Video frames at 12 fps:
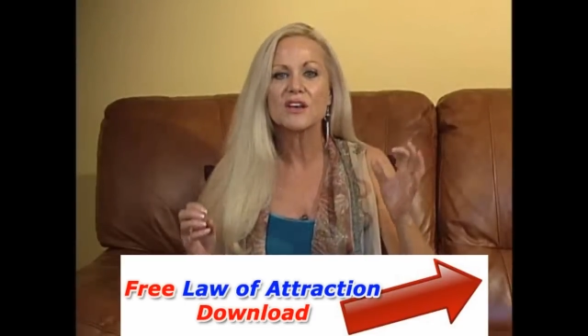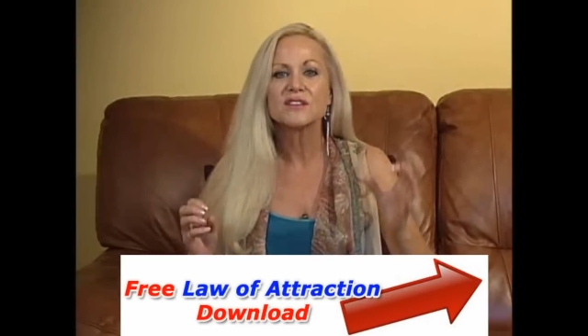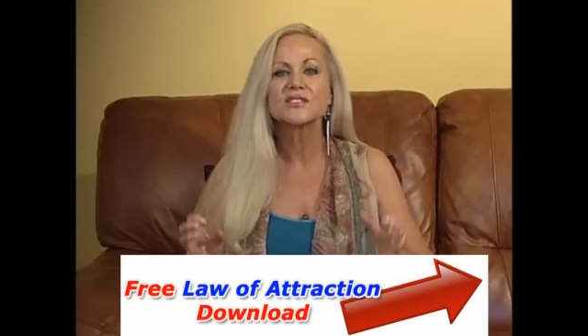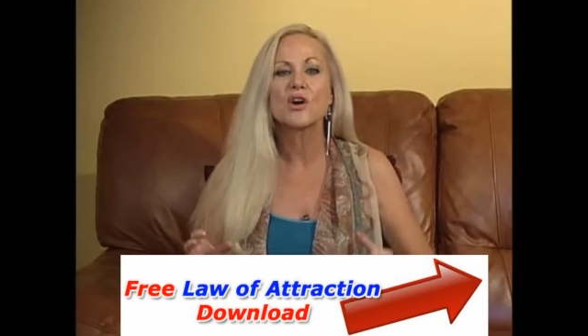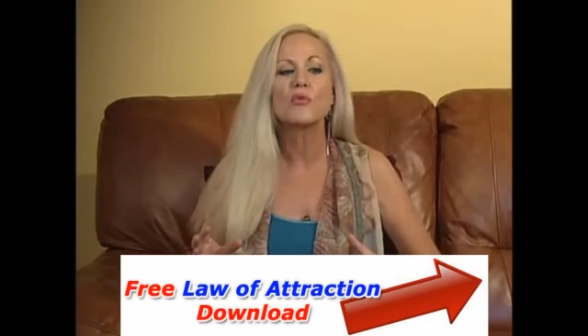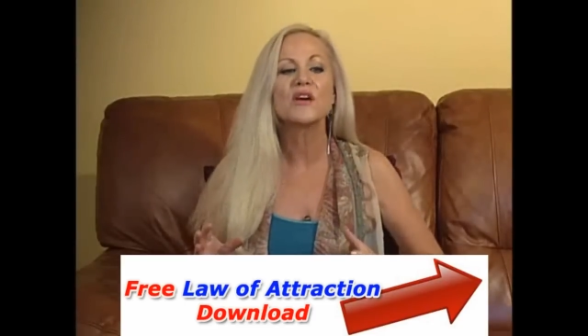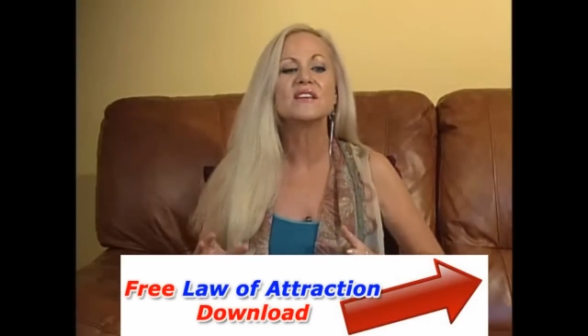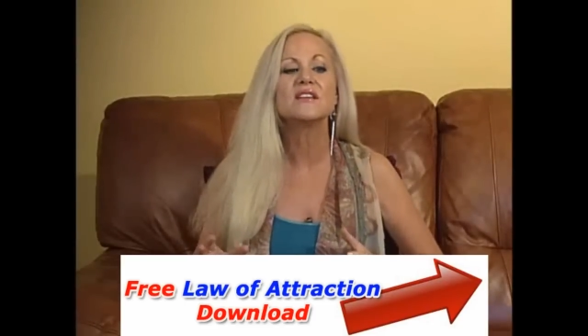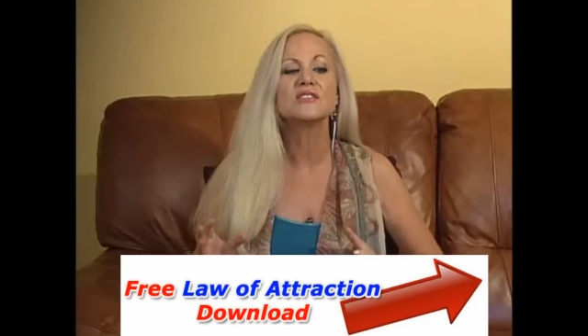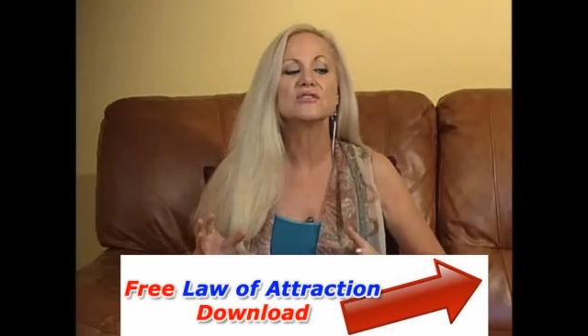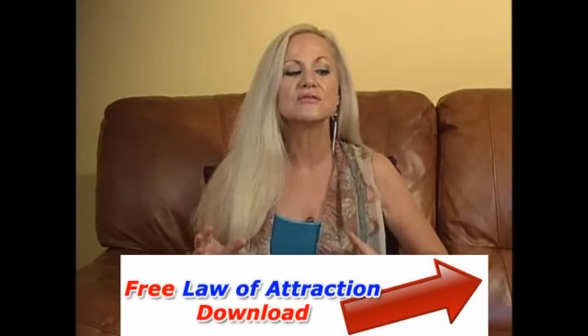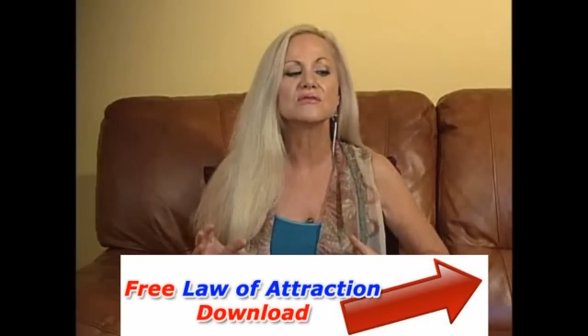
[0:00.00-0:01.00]
So
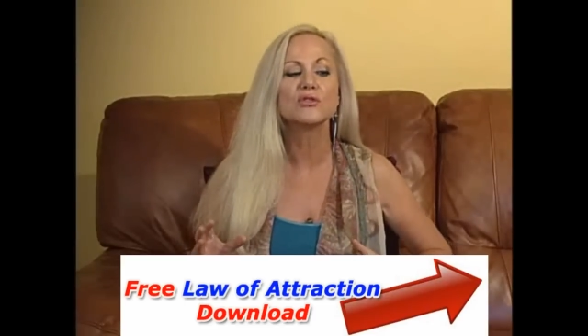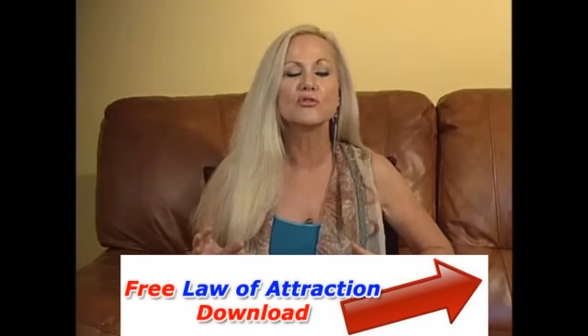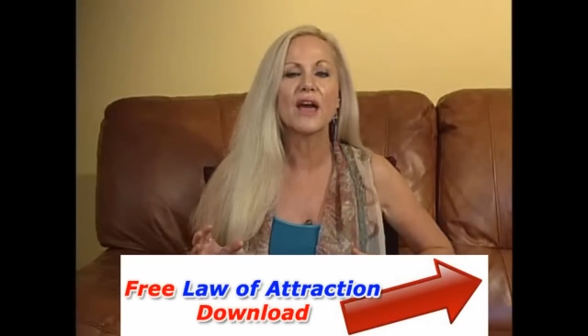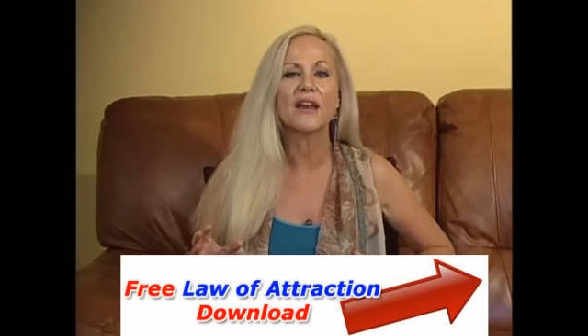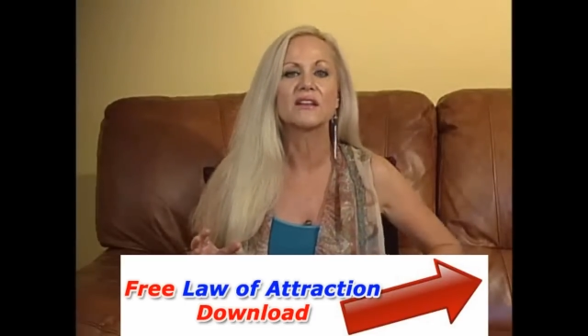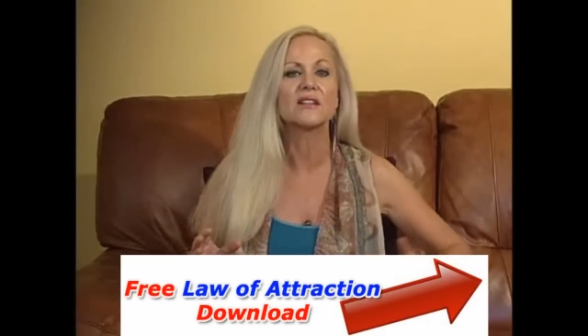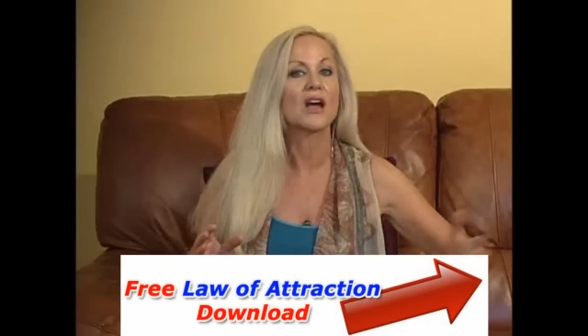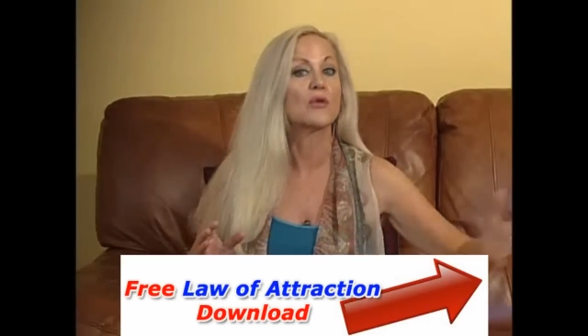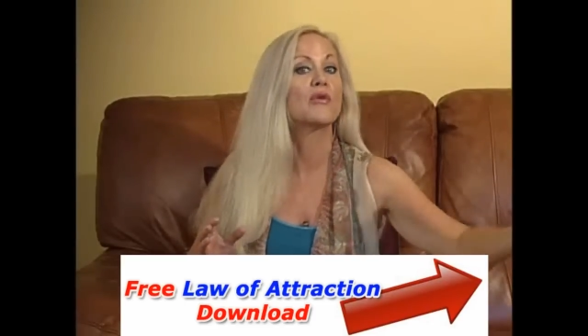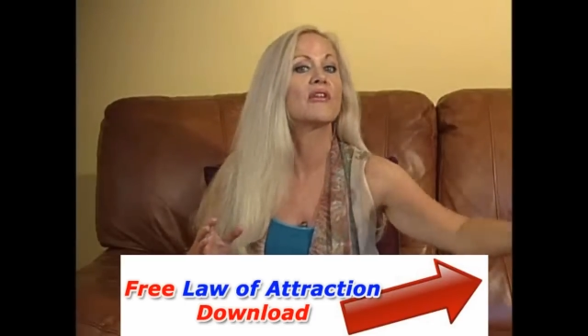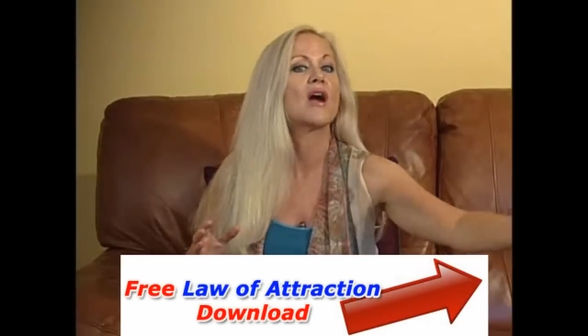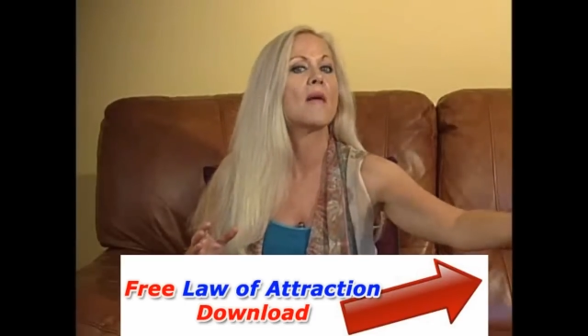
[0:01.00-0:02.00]
we look at it like
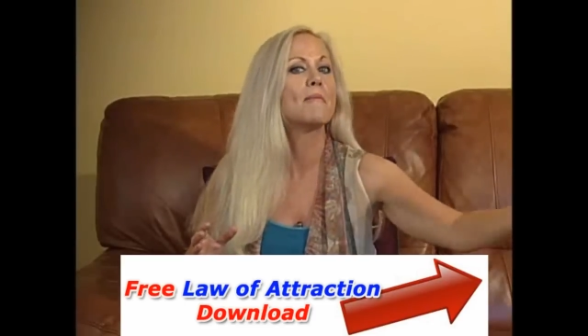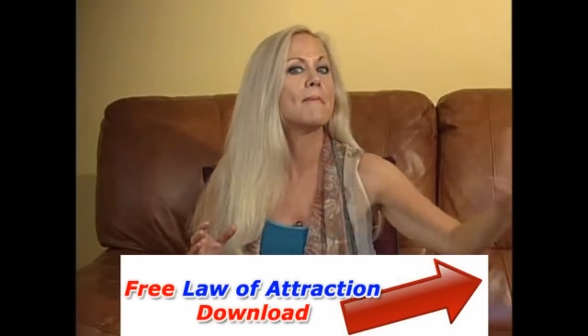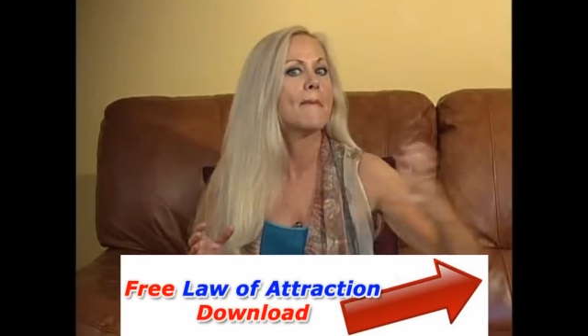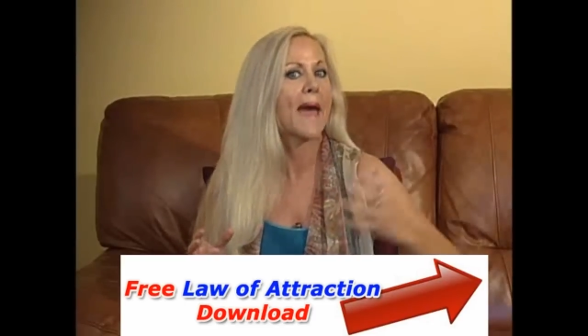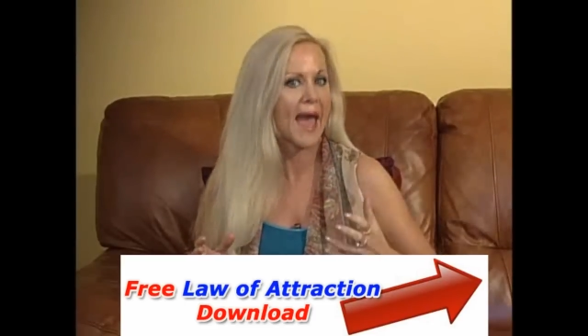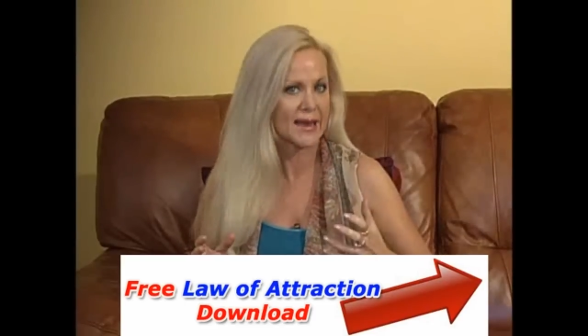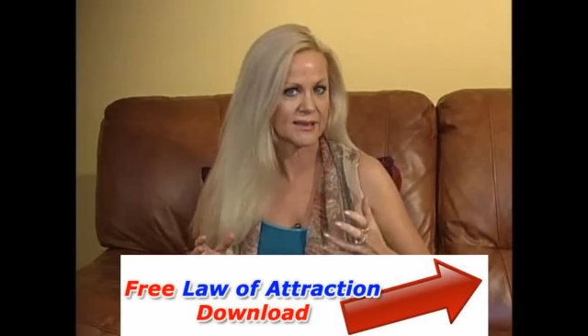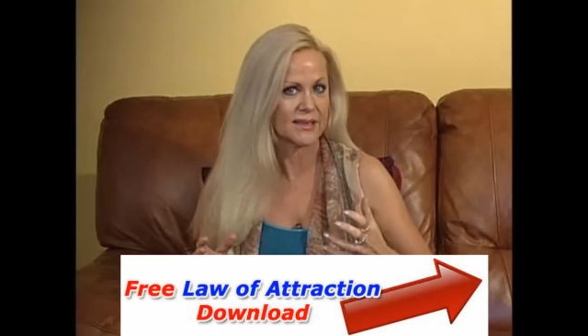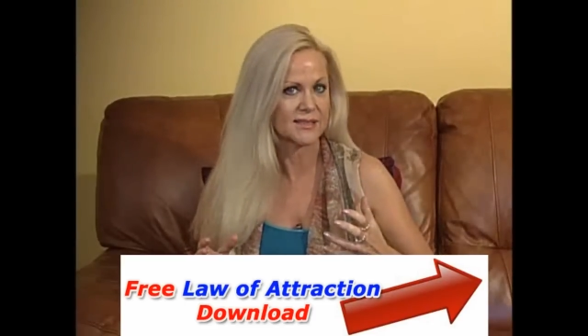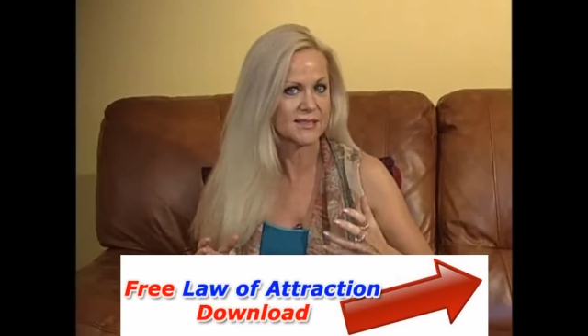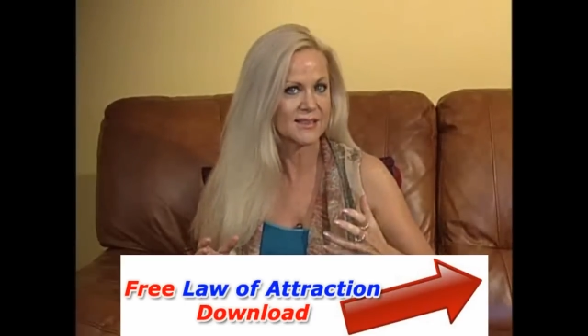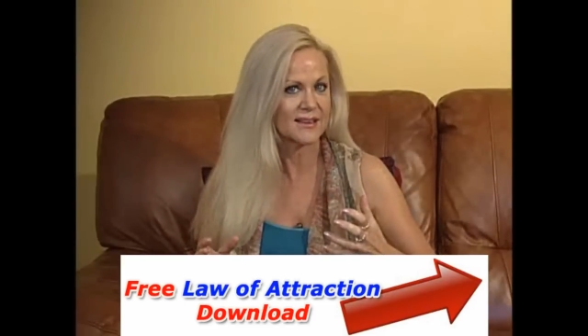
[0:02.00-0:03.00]
we're a
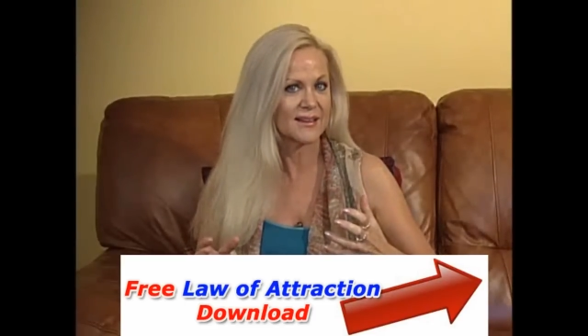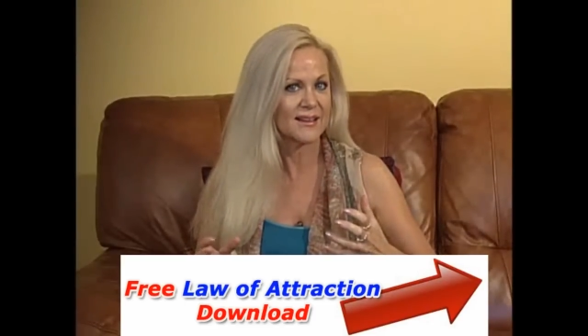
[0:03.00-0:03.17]
magnet